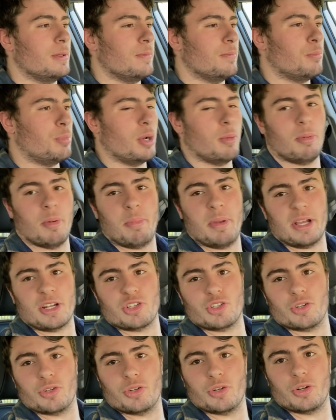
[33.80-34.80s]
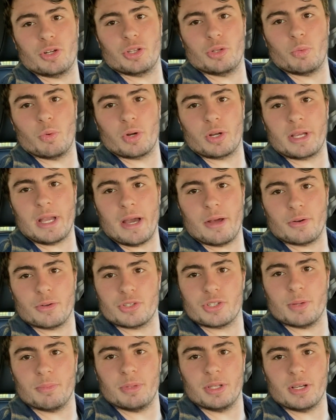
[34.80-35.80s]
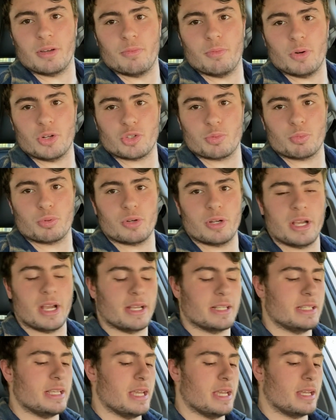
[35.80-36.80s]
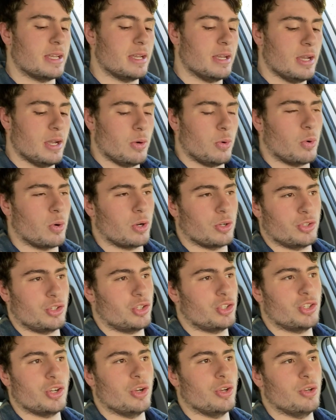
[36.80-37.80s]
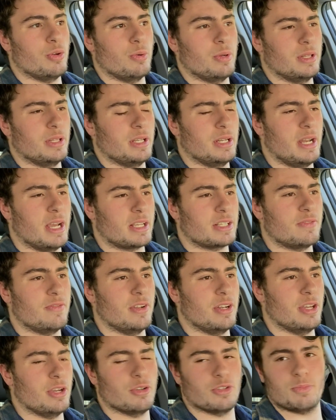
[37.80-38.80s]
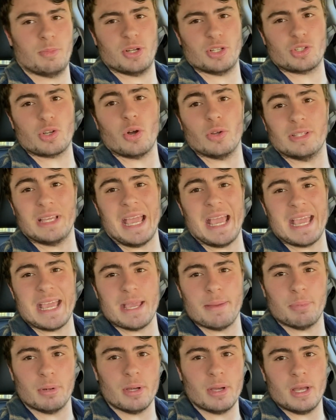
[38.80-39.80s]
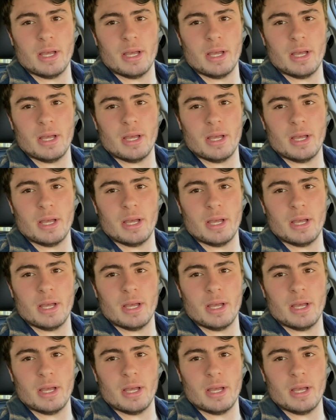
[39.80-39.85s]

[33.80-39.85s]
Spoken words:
put up a picture during the workout or something of which pre I take, or I'll just show you in the next videos. But it's called Abe.